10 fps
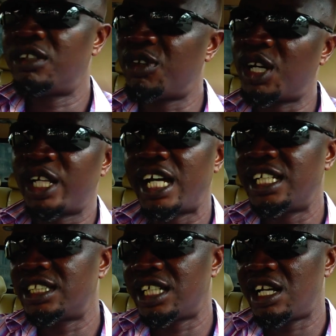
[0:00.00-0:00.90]
the
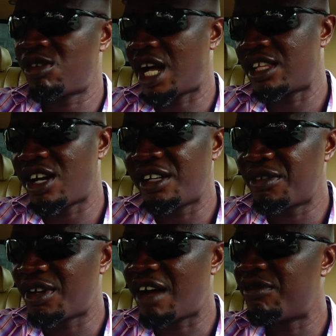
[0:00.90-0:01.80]
vulcanizer said, oh, I don't
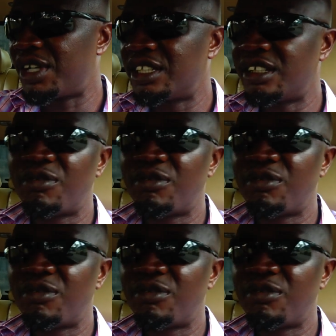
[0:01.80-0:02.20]
even have any